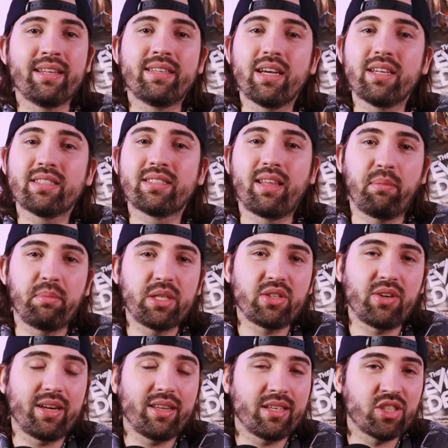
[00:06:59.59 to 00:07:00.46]
it does
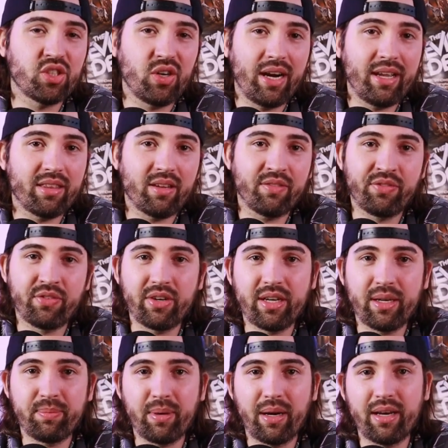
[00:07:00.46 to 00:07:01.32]
demonstrate the strength of
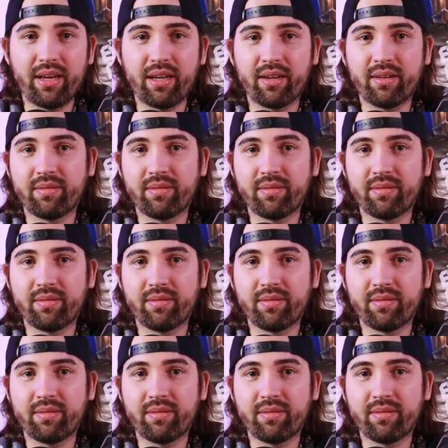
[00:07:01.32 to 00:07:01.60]
3D printing.